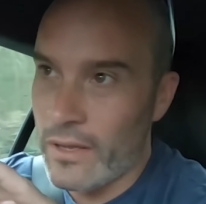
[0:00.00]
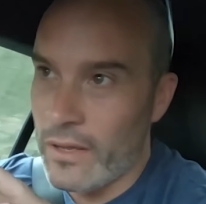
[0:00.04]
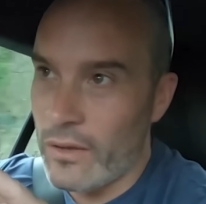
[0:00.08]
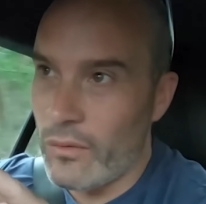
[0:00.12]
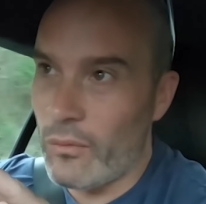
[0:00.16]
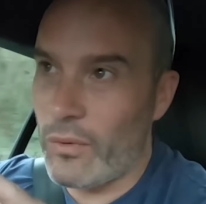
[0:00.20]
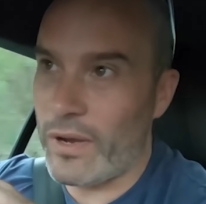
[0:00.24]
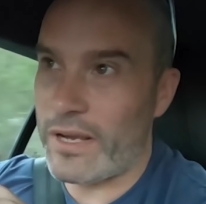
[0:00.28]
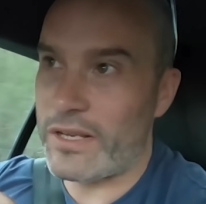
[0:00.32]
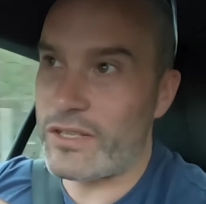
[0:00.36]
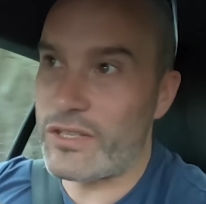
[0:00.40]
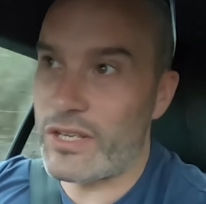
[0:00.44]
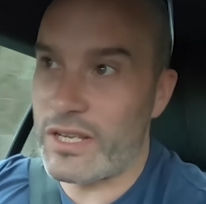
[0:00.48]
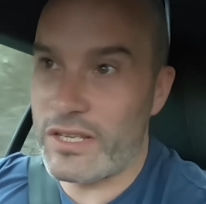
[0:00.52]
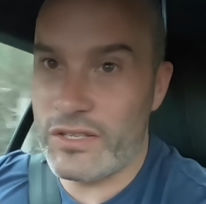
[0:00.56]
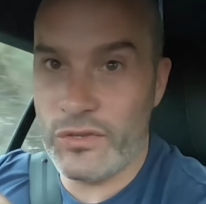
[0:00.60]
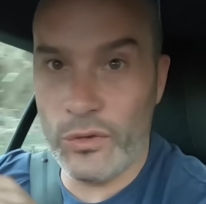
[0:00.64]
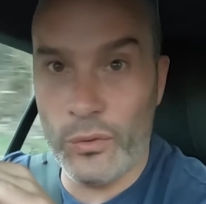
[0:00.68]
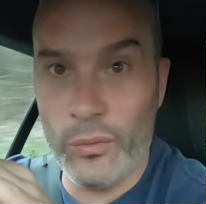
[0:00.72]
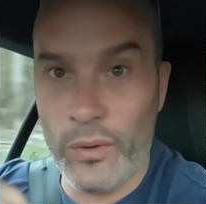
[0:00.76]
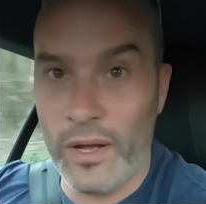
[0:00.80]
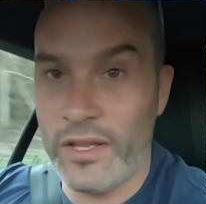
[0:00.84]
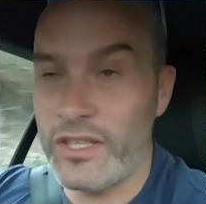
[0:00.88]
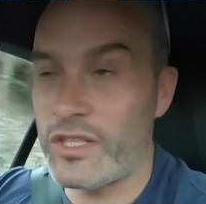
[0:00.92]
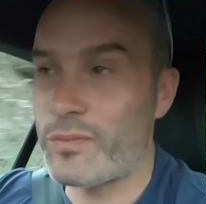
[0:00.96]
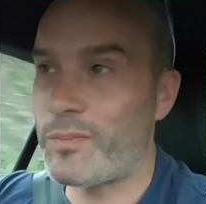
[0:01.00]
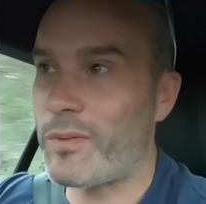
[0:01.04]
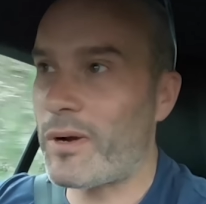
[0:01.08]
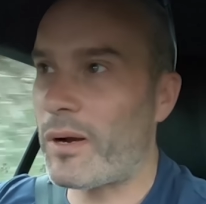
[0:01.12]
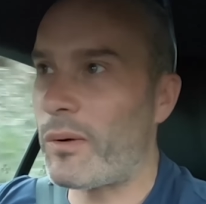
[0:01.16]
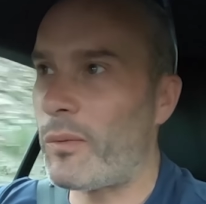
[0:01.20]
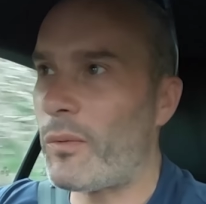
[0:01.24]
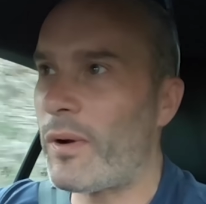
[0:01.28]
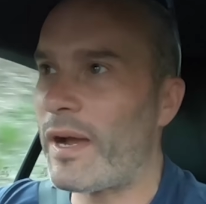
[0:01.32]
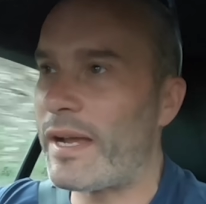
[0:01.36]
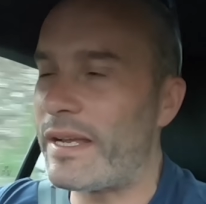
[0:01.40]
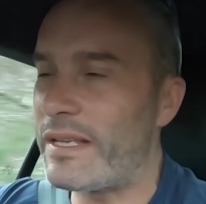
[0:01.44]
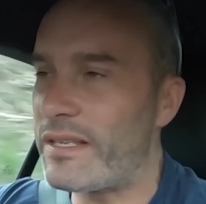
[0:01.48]
which is all unsprung
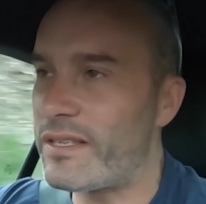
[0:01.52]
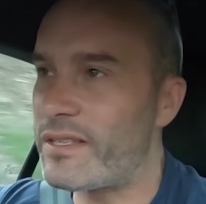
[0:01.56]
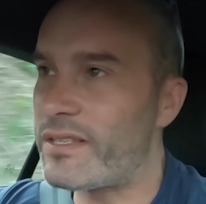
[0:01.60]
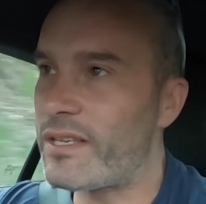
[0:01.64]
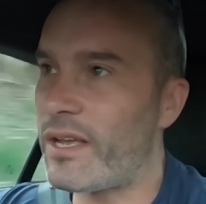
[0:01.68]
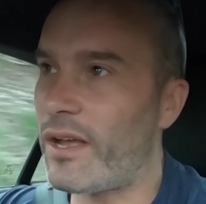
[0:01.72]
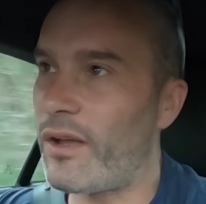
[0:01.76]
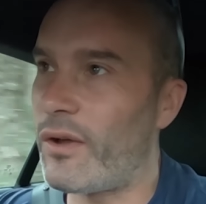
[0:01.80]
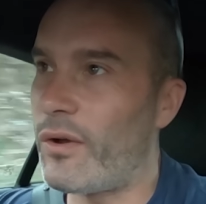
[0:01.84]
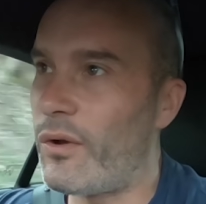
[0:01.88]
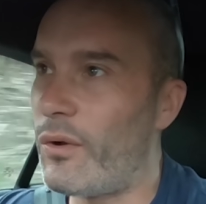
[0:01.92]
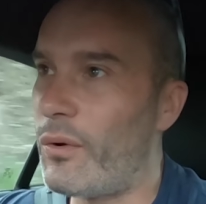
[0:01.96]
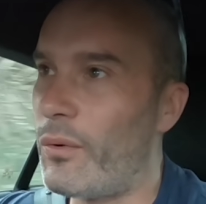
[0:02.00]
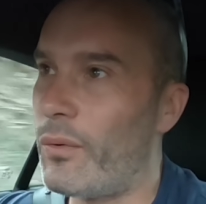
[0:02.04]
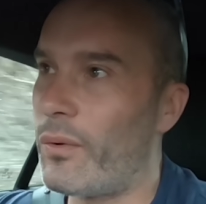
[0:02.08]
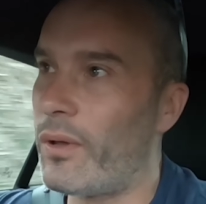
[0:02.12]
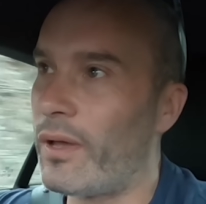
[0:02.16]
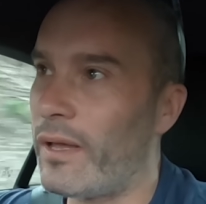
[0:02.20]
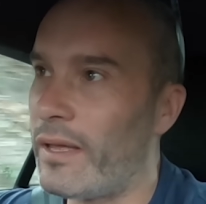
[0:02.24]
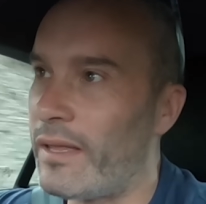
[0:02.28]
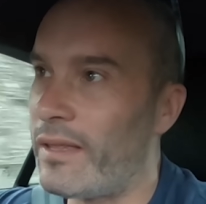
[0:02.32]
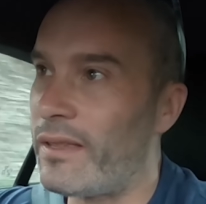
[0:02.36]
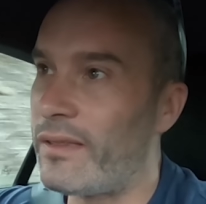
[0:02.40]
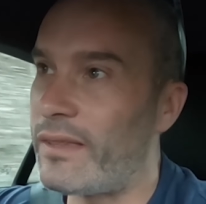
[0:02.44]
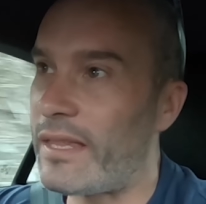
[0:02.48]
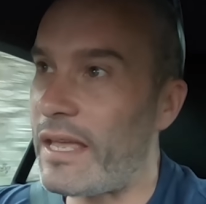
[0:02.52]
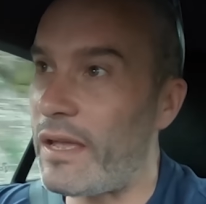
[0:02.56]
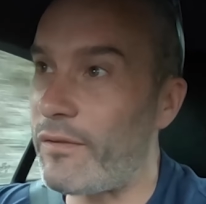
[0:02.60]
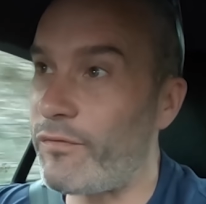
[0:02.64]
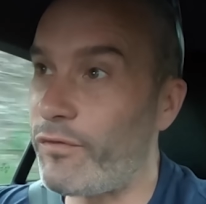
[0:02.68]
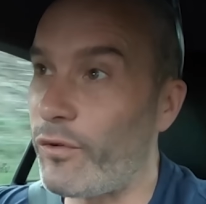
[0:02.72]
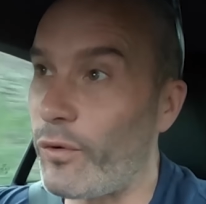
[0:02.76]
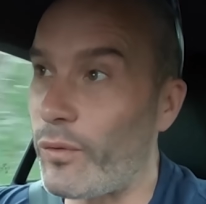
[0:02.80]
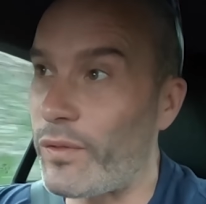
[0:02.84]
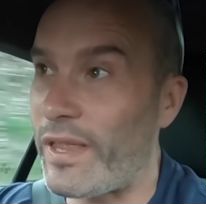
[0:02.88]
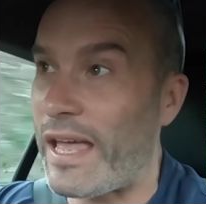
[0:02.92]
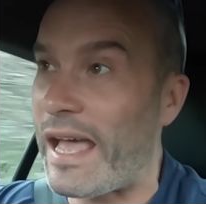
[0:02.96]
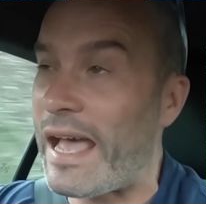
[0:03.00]
weight, so
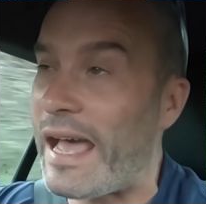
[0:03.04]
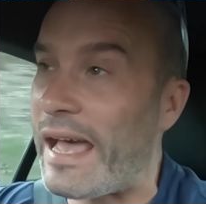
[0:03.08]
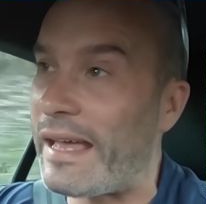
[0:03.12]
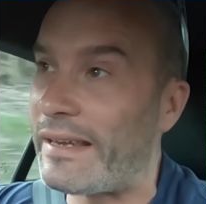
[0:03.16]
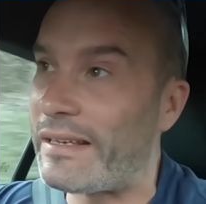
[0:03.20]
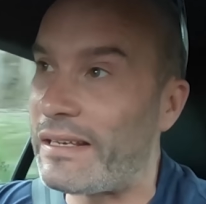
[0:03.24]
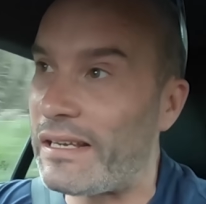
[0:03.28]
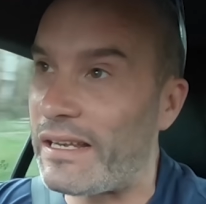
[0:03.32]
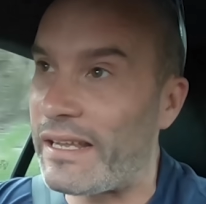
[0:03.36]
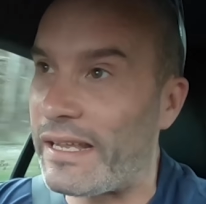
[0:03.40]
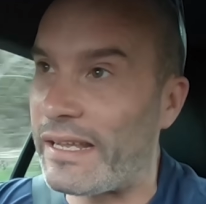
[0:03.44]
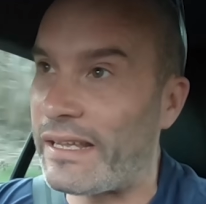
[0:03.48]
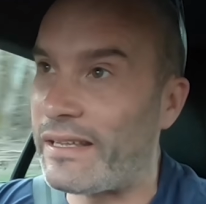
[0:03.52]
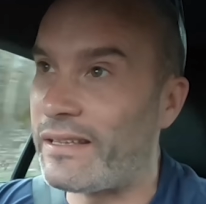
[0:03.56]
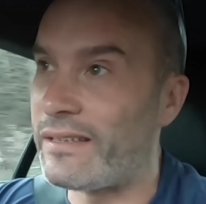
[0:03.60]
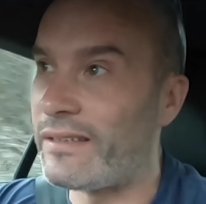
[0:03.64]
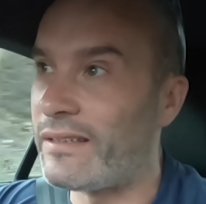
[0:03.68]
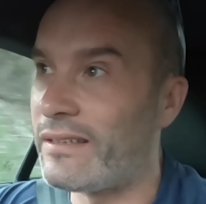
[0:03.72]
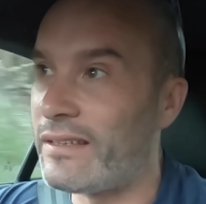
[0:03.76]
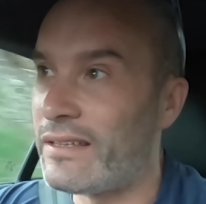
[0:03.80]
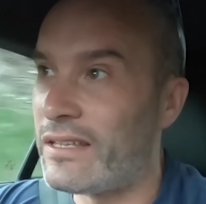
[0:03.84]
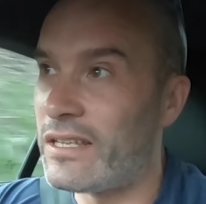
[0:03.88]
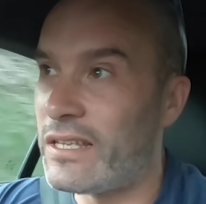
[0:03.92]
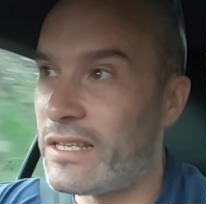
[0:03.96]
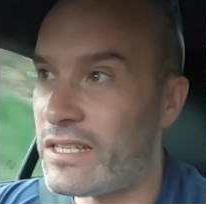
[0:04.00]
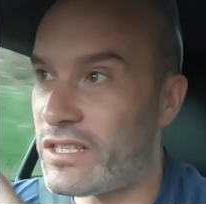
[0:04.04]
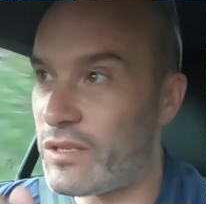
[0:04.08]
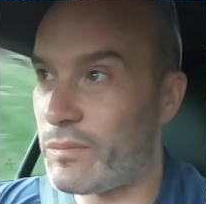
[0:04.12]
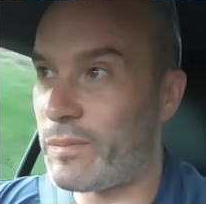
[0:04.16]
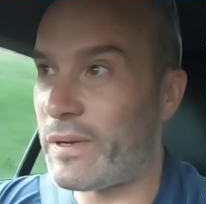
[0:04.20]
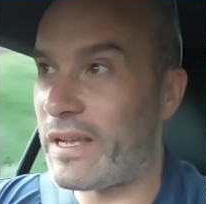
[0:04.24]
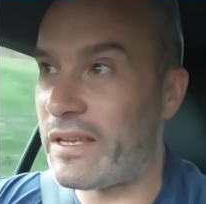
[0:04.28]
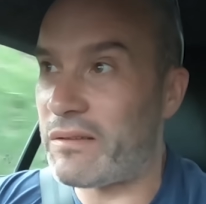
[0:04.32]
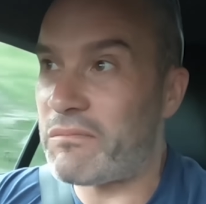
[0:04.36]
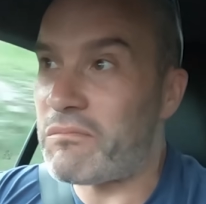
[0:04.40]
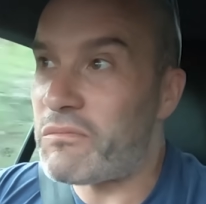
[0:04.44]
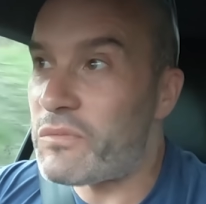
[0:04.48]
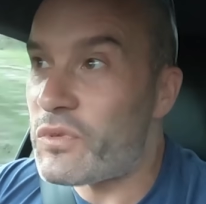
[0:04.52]
therefore the handling is a
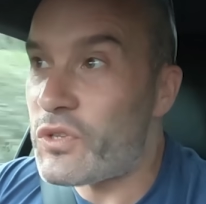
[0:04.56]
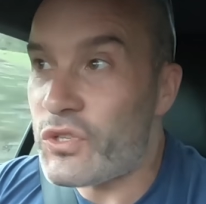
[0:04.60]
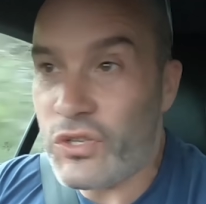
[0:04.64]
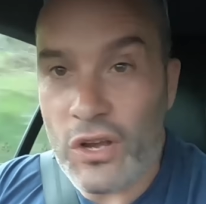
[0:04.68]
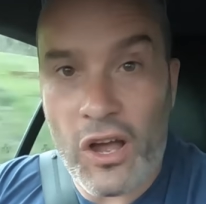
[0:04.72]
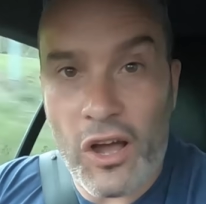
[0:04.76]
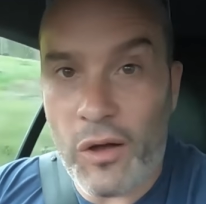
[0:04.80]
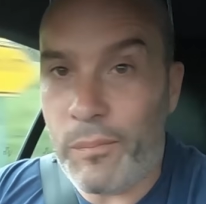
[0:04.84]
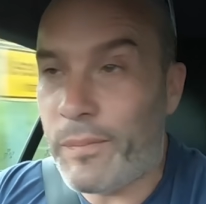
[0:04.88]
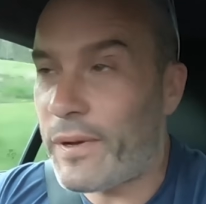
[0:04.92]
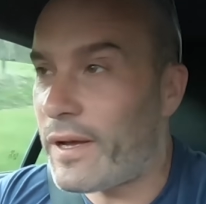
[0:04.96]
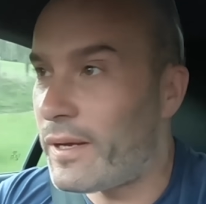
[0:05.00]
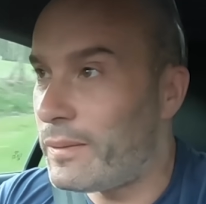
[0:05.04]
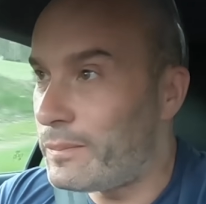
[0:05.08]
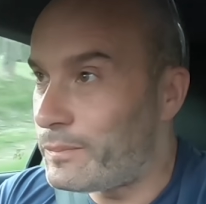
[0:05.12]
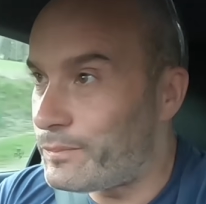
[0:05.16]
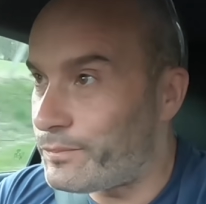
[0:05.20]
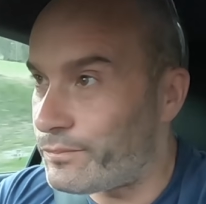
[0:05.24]
bit sharper,